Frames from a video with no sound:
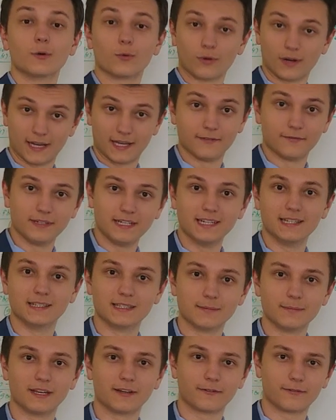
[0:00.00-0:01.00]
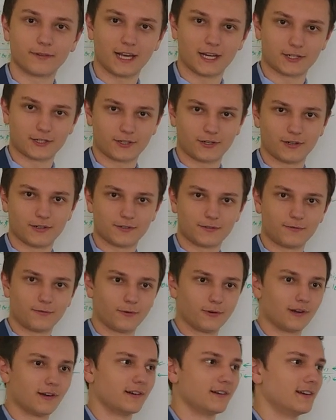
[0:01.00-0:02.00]
where I have needed to make flashcards
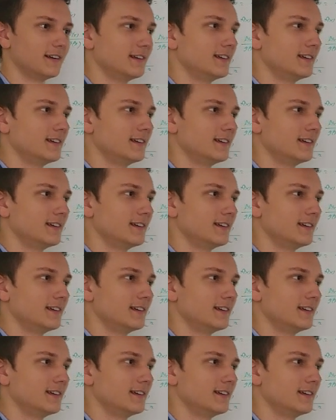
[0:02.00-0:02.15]
for.